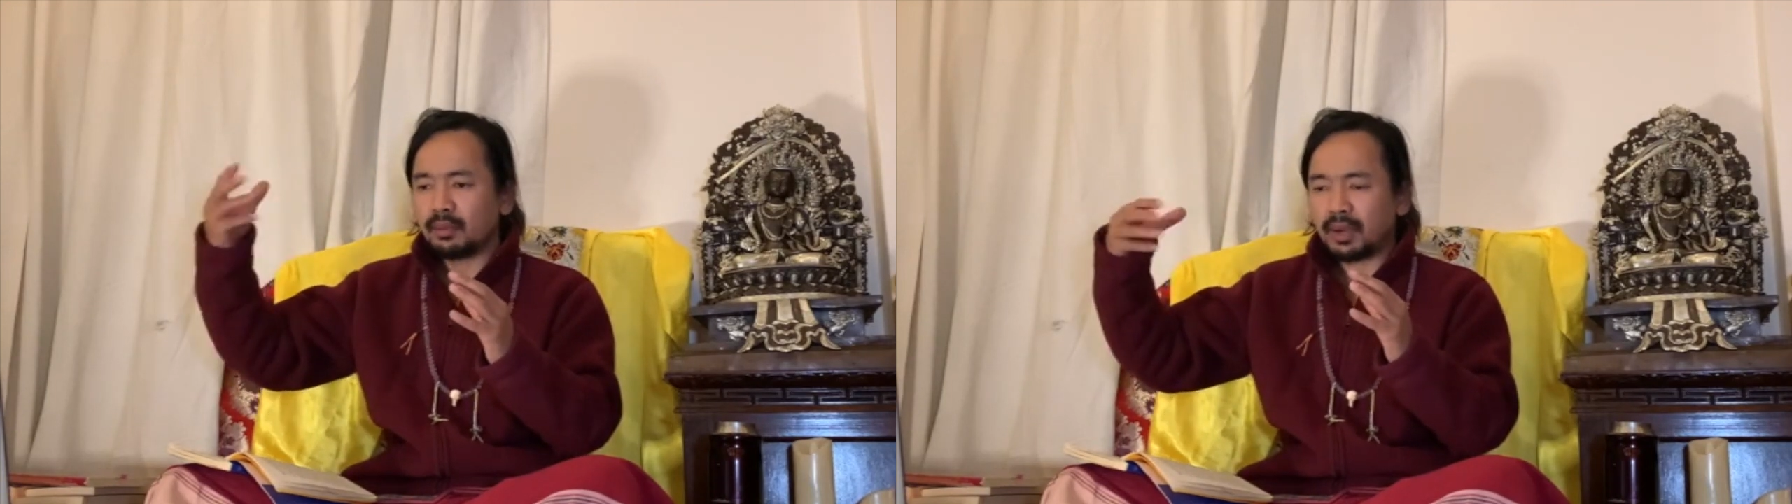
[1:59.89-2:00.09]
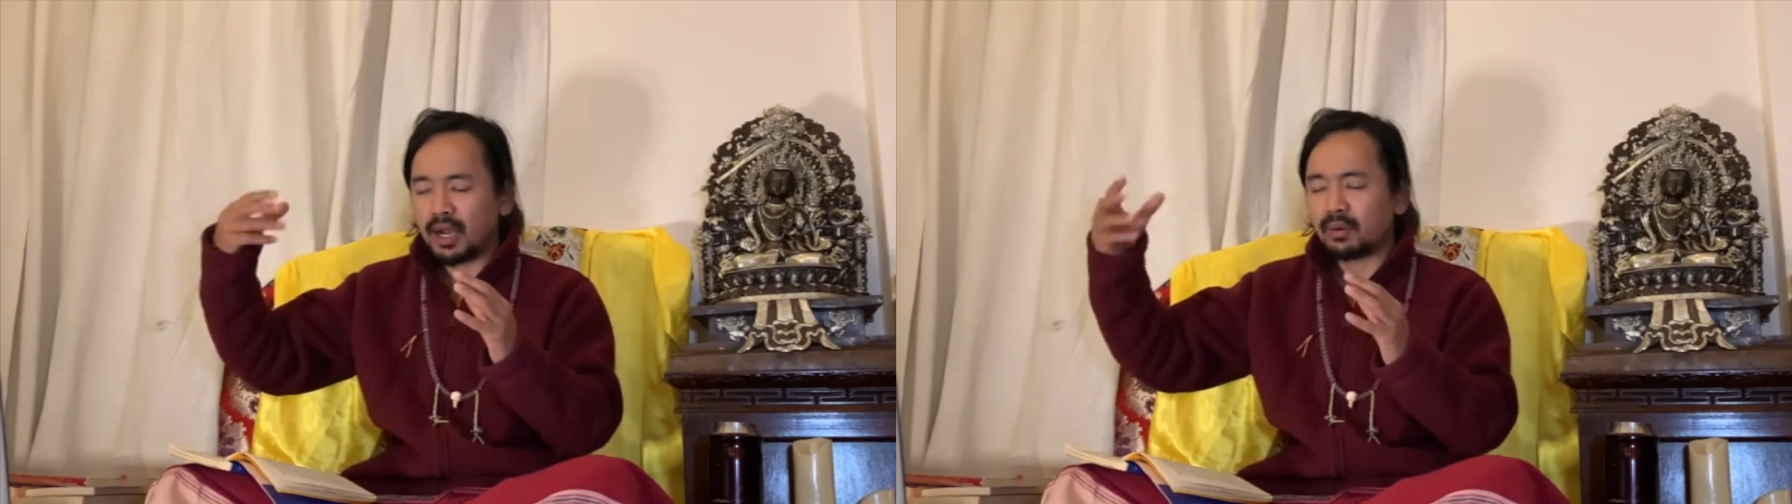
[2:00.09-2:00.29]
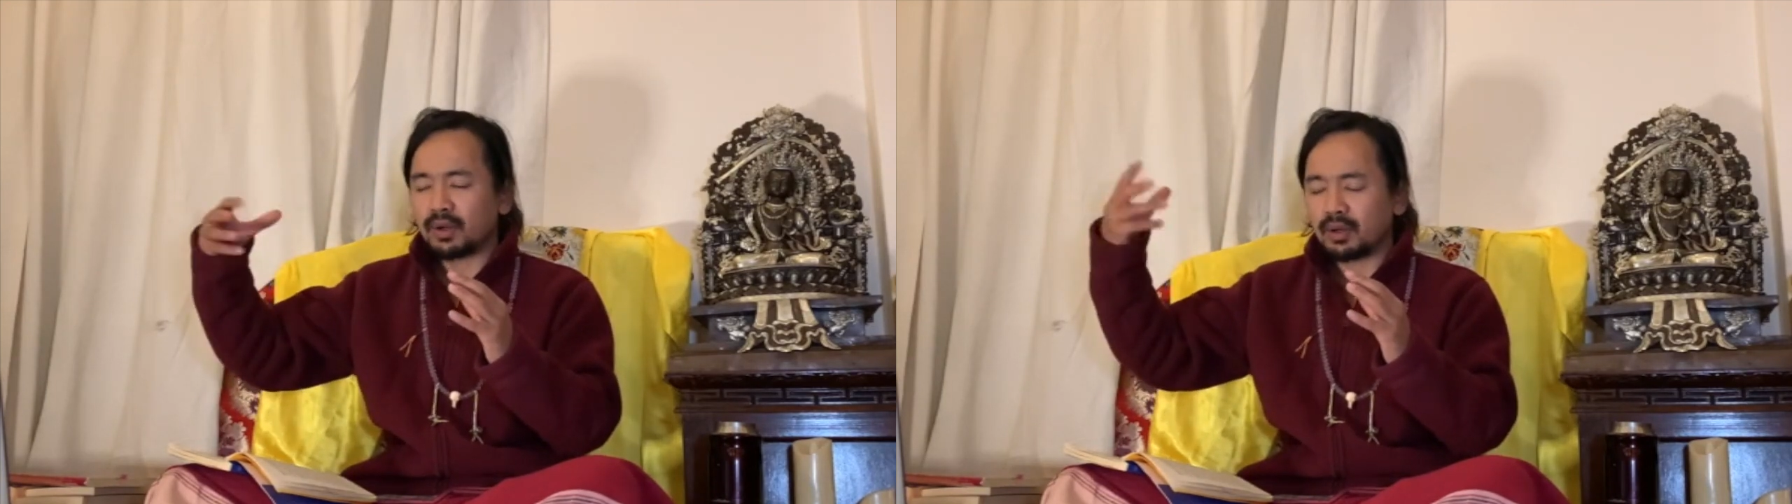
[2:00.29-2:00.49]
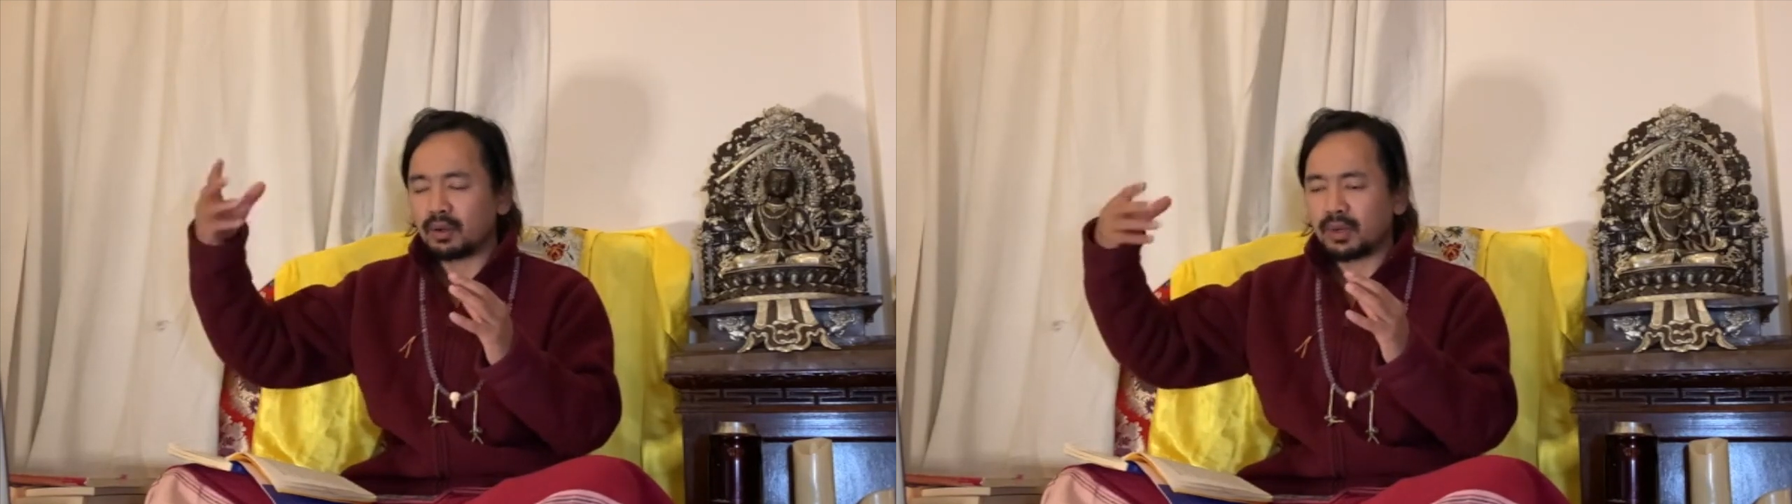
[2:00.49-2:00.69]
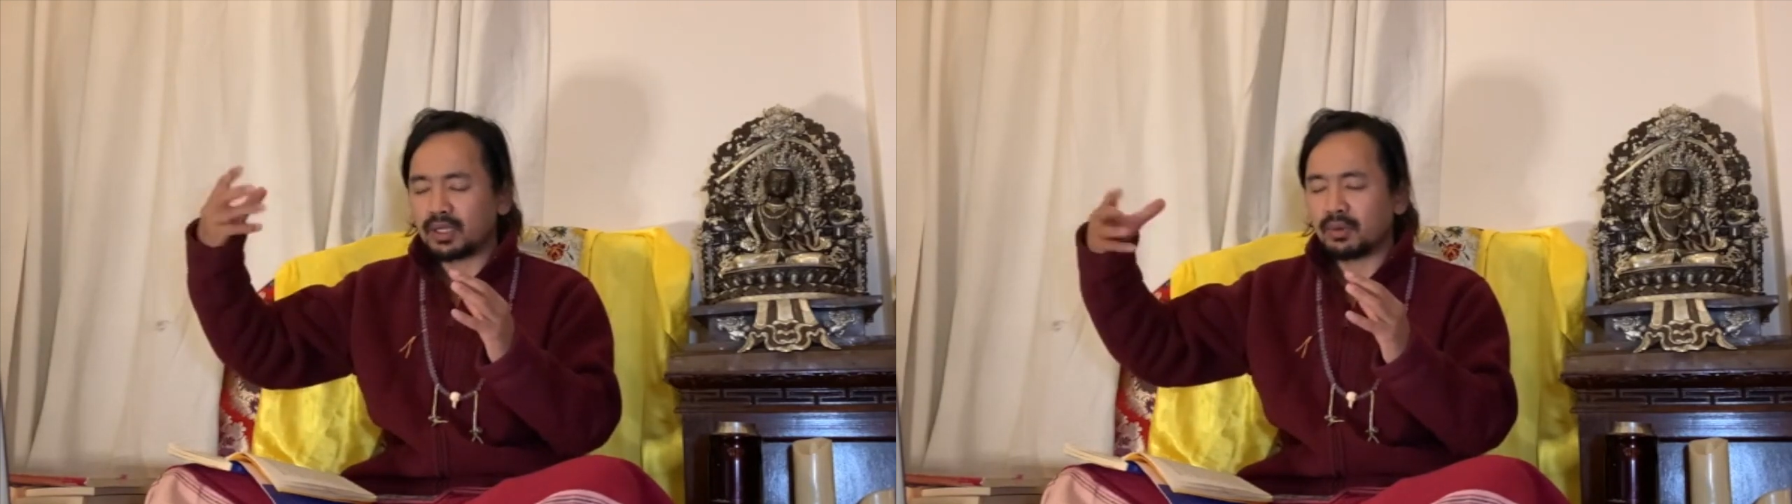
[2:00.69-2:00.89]
power,
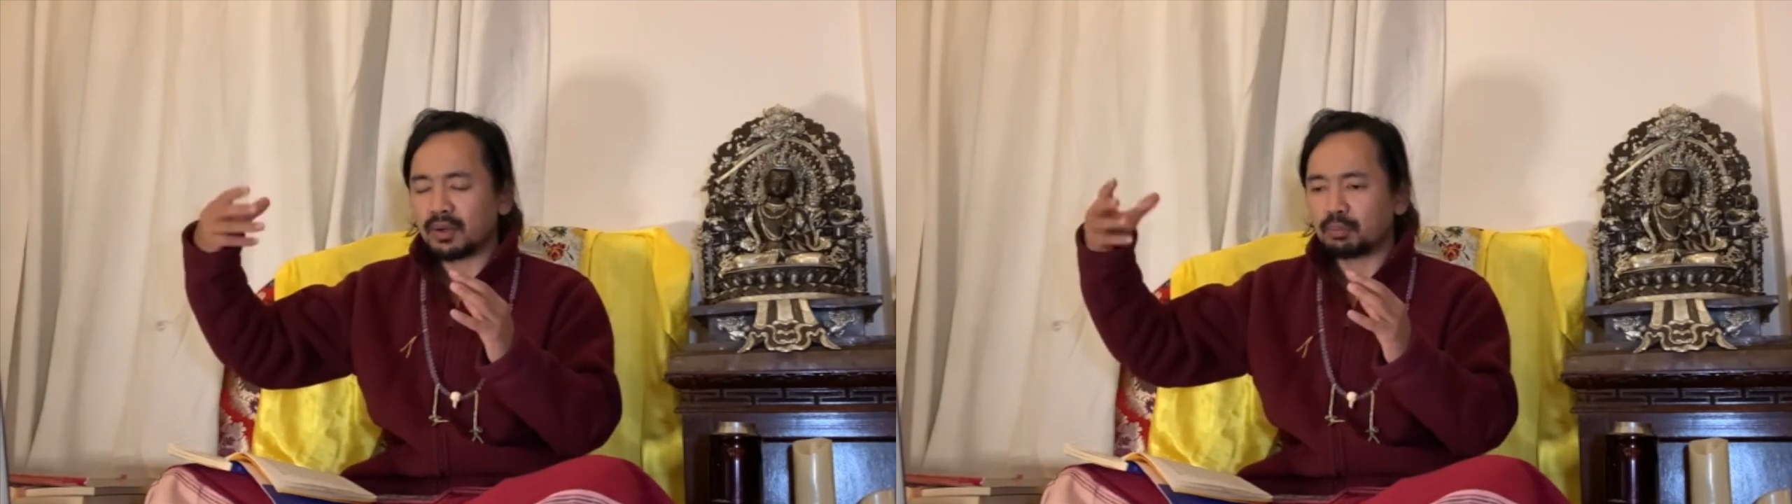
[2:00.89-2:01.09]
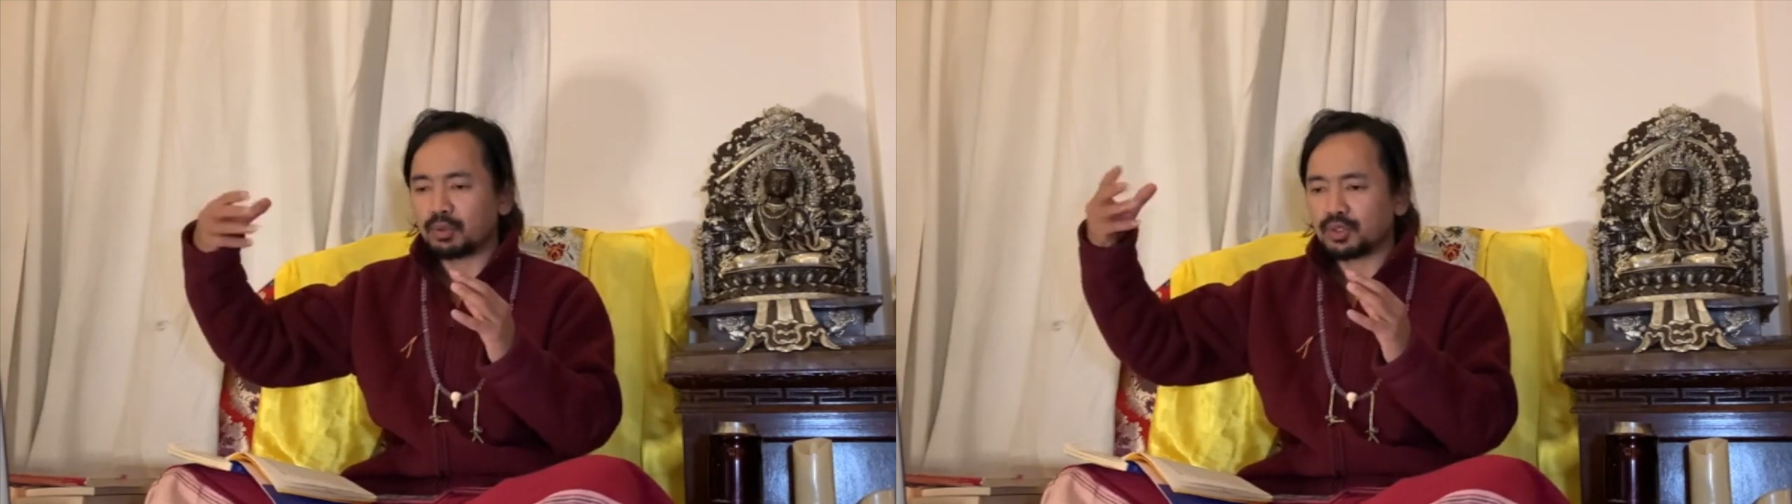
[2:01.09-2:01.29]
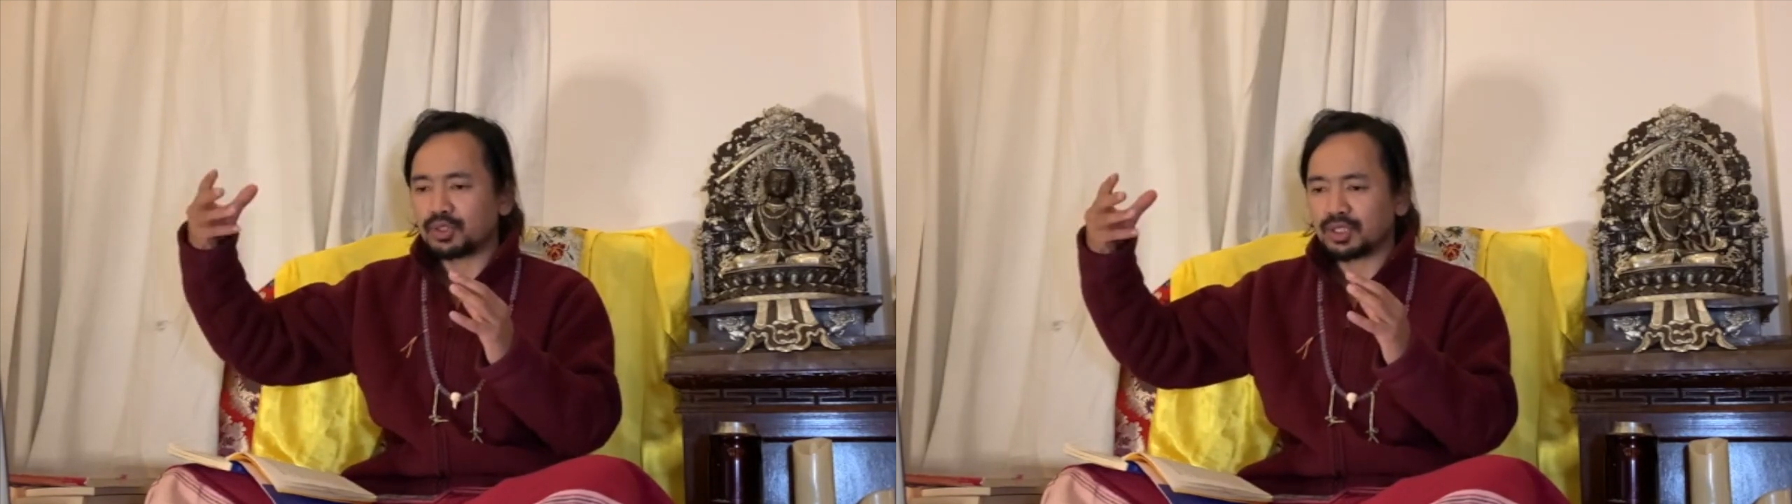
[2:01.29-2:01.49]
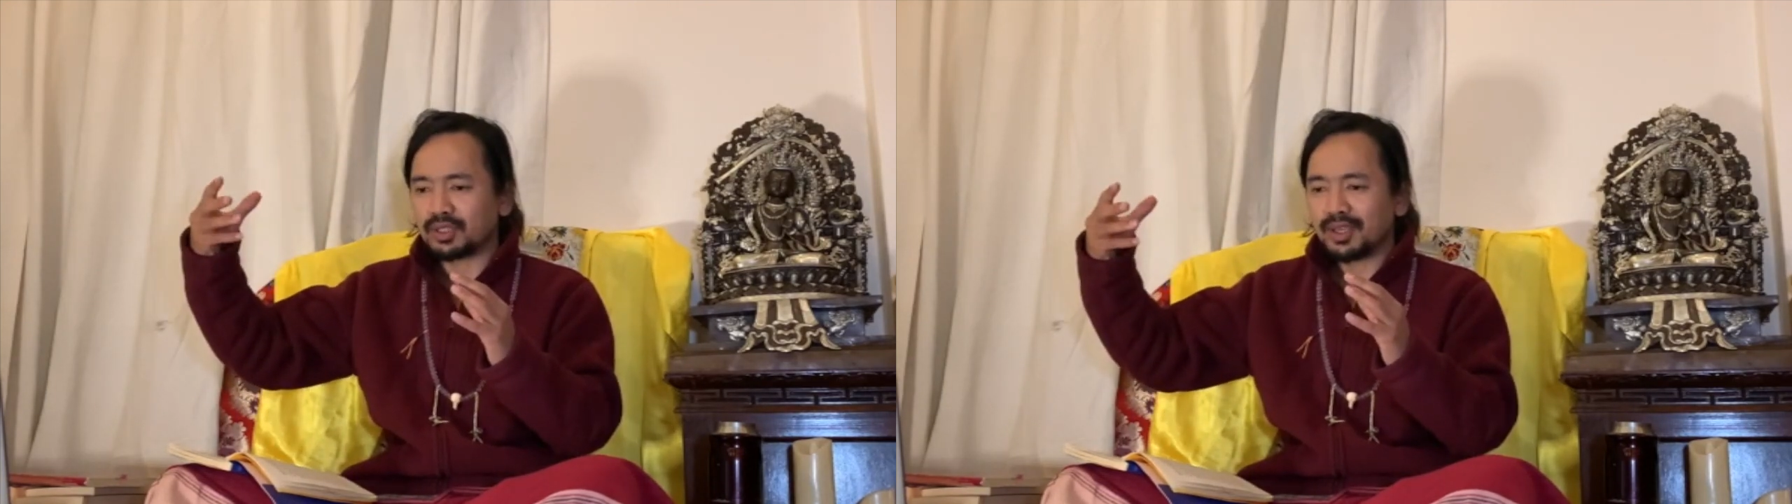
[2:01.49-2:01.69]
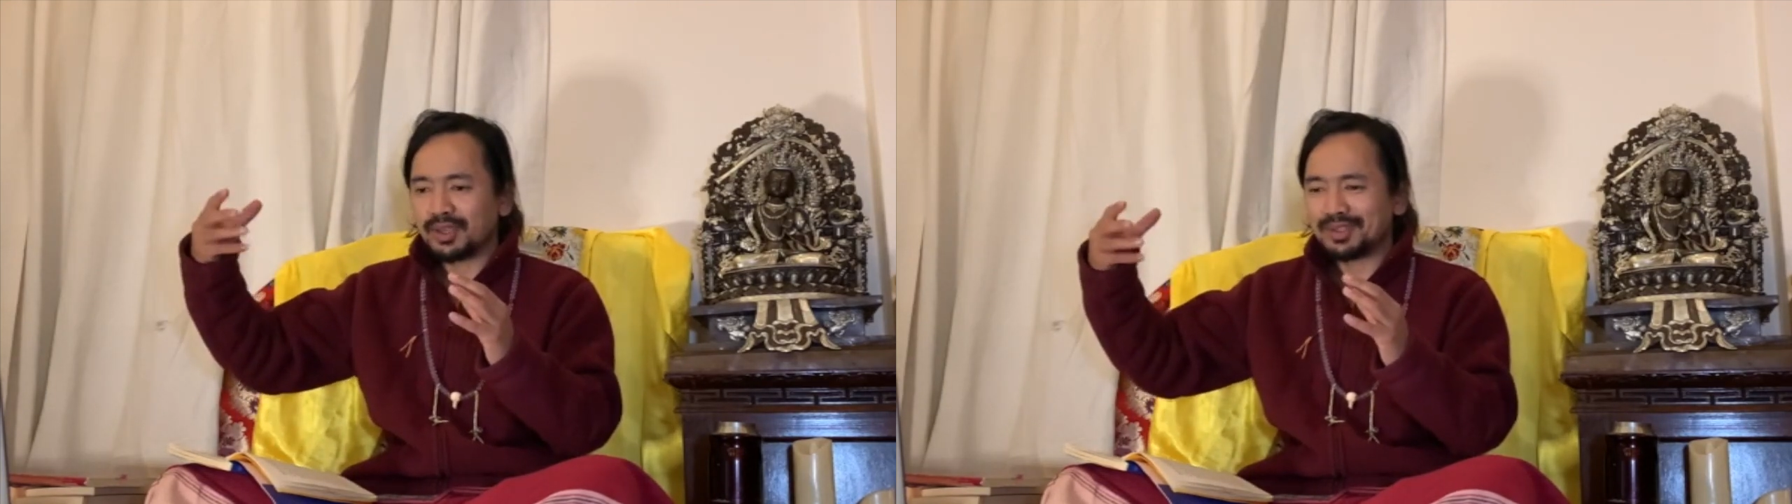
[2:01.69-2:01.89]
whatever, position.